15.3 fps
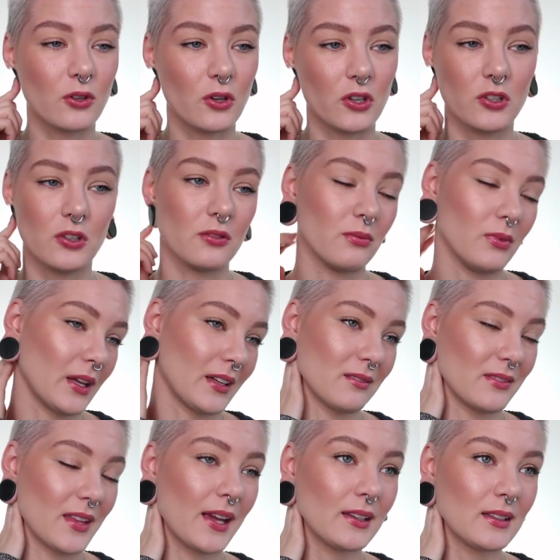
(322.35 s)
or your like
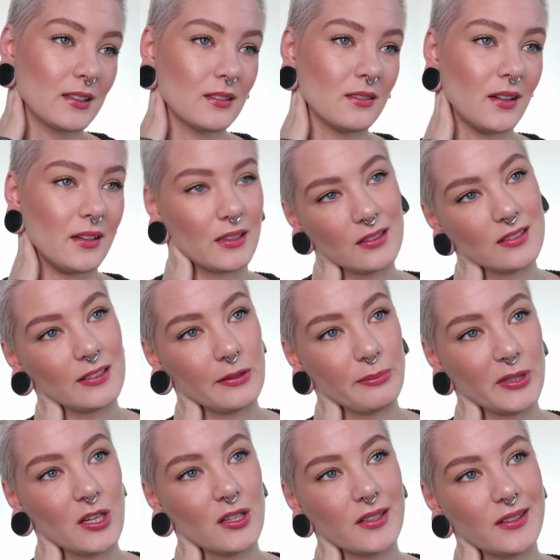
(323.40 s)
neck and then
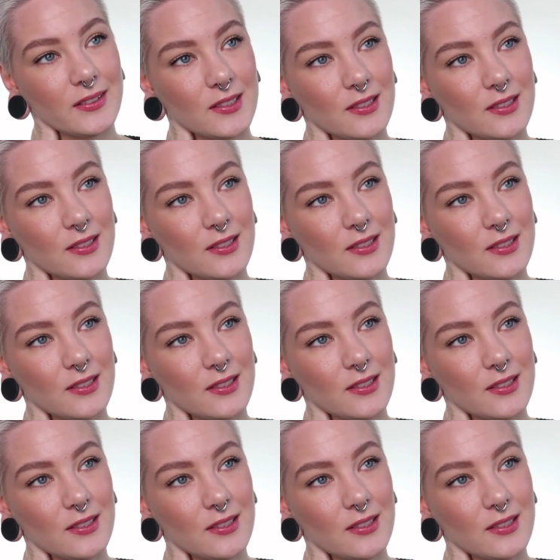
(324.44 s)
sleeping on it.